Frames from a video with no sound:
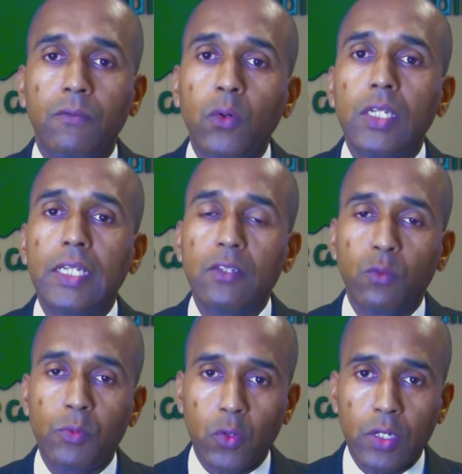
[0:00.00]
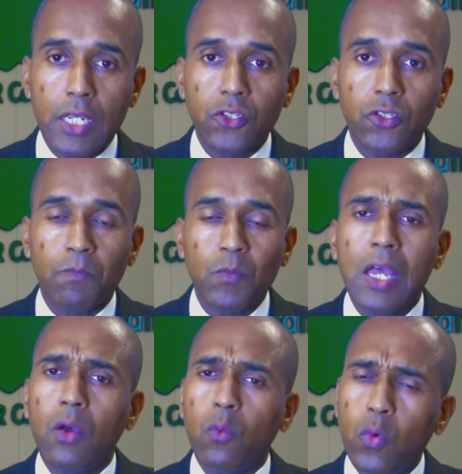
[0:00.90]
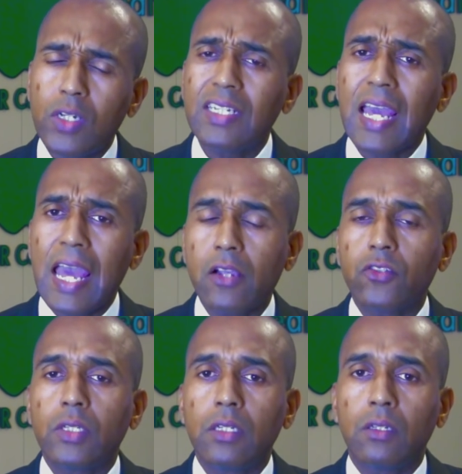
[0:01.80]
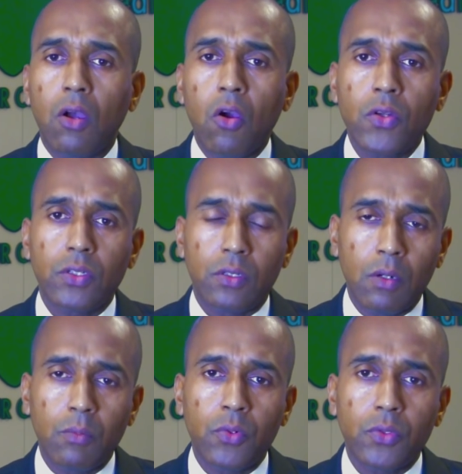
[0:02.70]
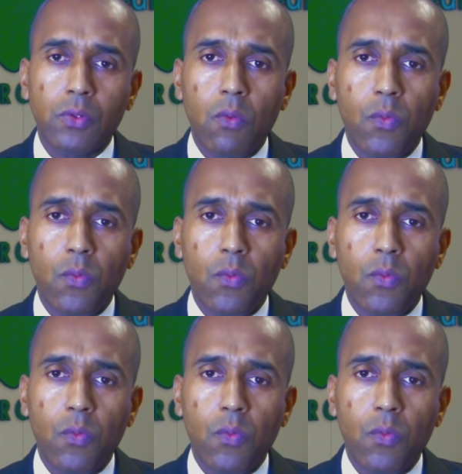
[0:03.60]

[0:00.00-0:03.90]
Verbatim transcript: voted against women's ordination, was it actually large numbers?